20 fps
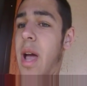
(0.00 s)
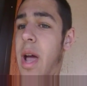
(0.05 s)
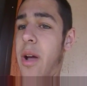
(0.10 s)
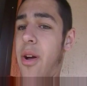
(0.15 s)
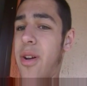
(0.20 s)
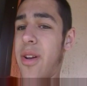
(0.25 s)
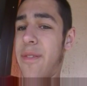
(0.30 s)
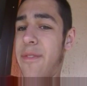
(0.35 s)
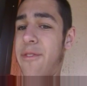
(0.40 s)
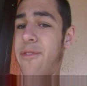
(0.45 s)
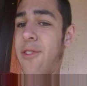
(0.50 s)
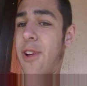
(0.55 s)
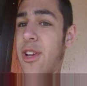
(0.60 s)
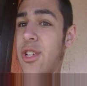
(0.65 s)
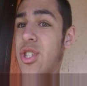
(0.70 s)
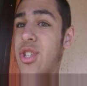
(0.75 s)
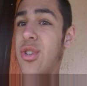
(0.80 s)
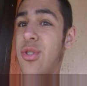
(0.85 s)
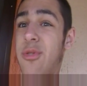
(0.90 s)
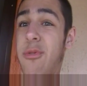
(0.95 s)
I got a
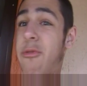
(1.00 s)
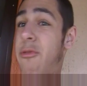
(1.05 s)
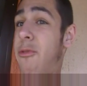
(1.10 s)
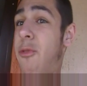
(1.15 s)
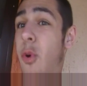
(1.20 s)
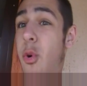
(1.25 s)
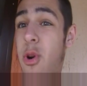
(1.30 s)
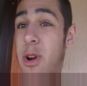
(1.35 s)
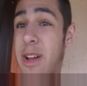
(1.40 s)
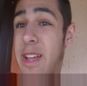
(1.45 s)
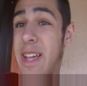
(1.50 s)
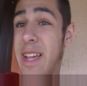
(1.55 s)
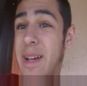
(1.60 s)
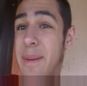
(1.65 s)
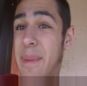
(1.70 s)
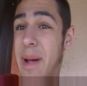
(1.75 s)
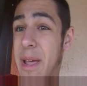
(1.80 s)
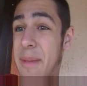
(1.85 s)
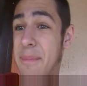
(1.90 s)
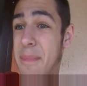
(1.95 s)
fresh new 4
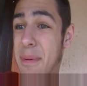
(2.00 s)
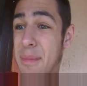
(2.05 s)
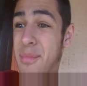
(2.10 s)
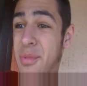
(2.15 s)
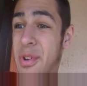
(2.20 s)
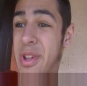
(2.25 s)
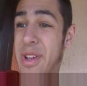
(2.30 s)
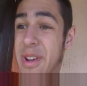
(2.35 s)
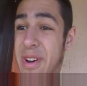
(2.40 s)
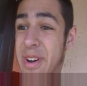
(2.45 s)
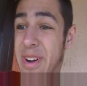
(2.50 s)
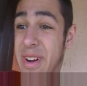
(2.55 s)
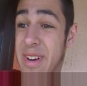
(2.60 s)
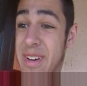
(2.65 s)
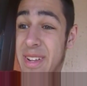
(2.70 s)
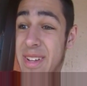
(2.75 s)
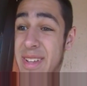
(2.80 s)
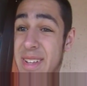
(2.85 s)
gigabyte memory card.